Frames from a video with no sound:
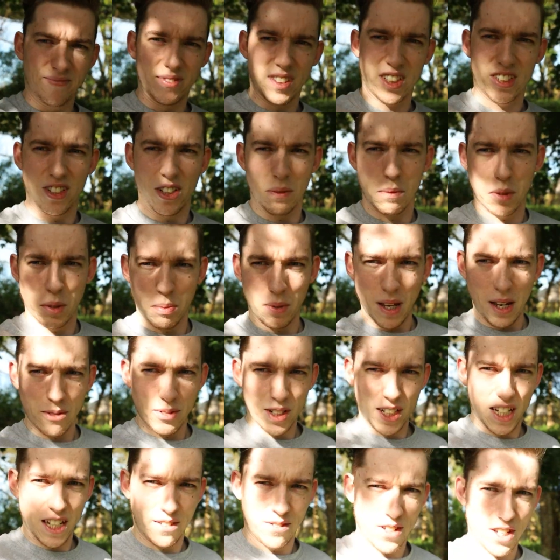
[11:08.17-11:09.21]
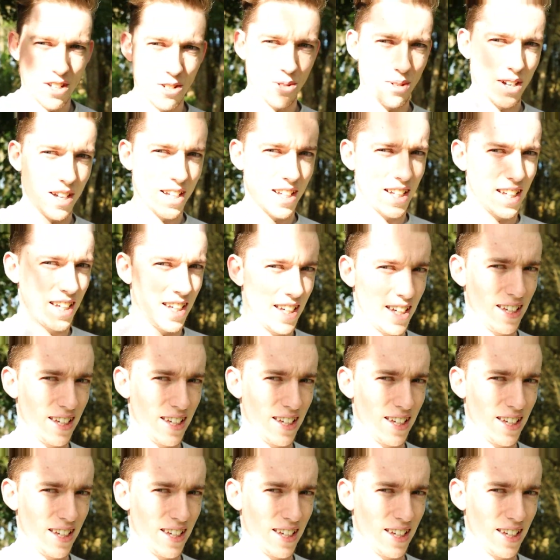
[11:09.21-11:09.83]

It seems to be able to give you a